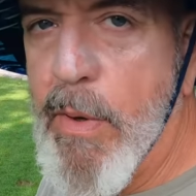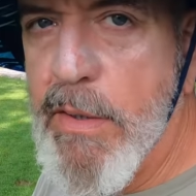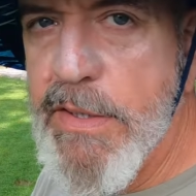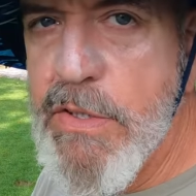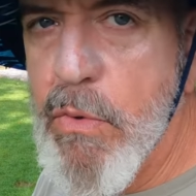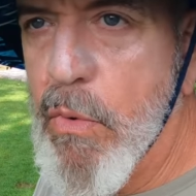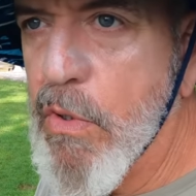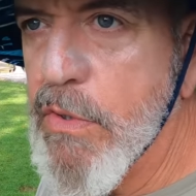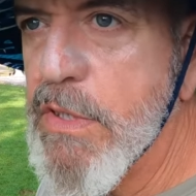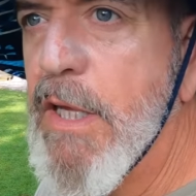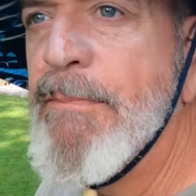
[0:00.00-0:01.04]
up all these
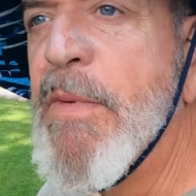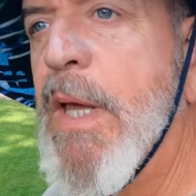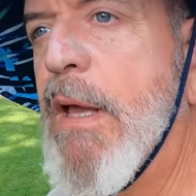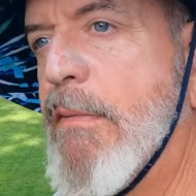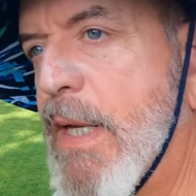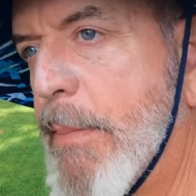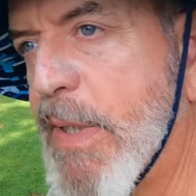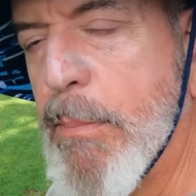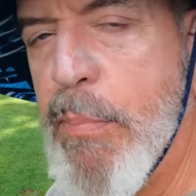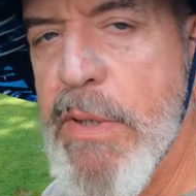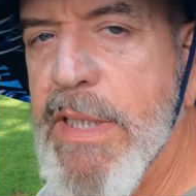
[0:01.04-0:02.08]
cores and then I'm
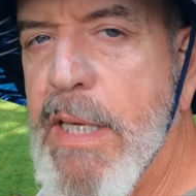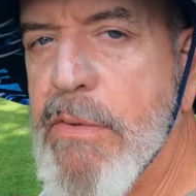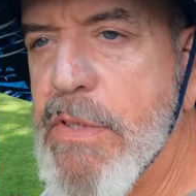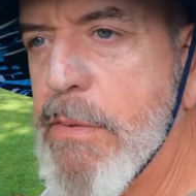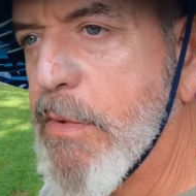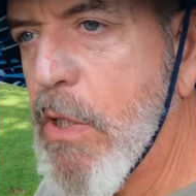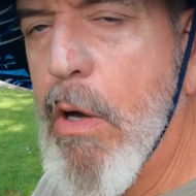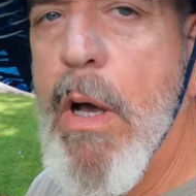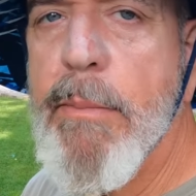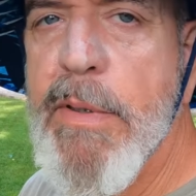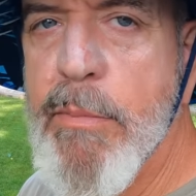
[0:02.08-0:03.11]
going to put down some
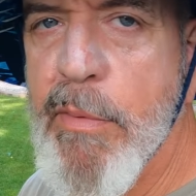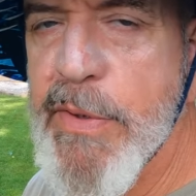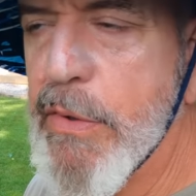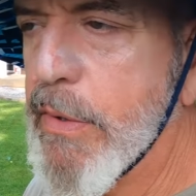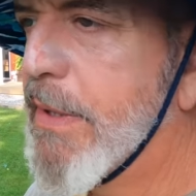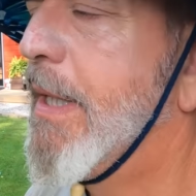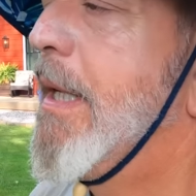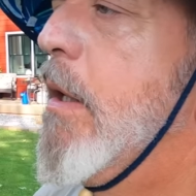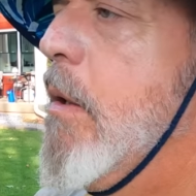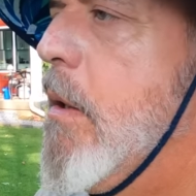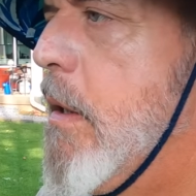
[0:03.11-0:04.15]
common Bermuda
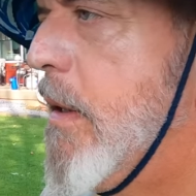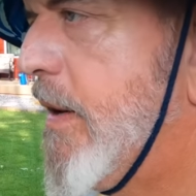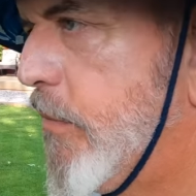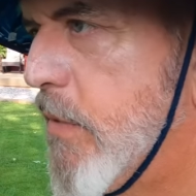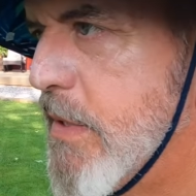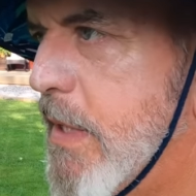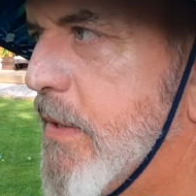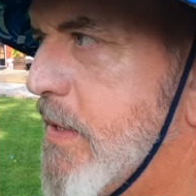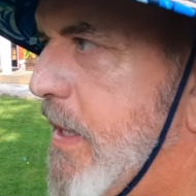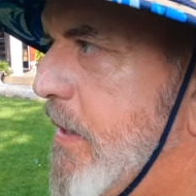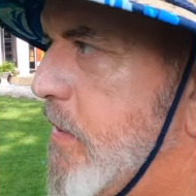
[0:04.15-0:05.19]
everyone's going
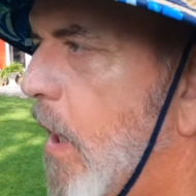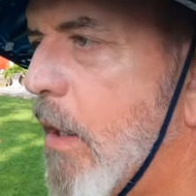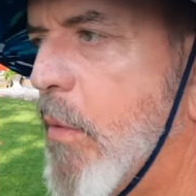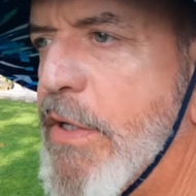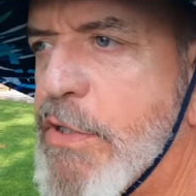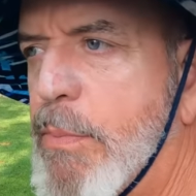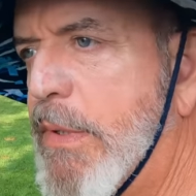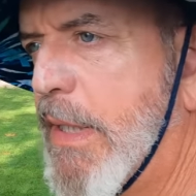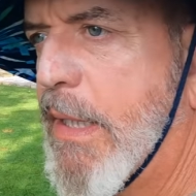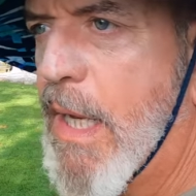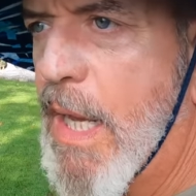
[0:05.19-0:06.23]
to say, Doc, why don't you
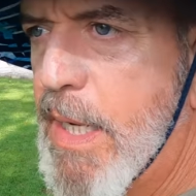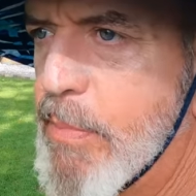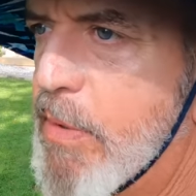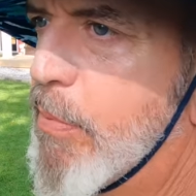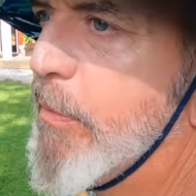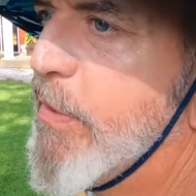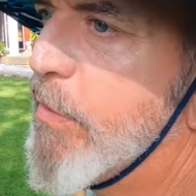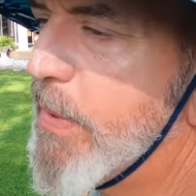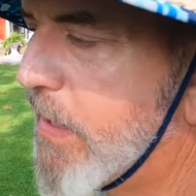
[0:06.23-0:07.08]
put down a hybrid Bermuda?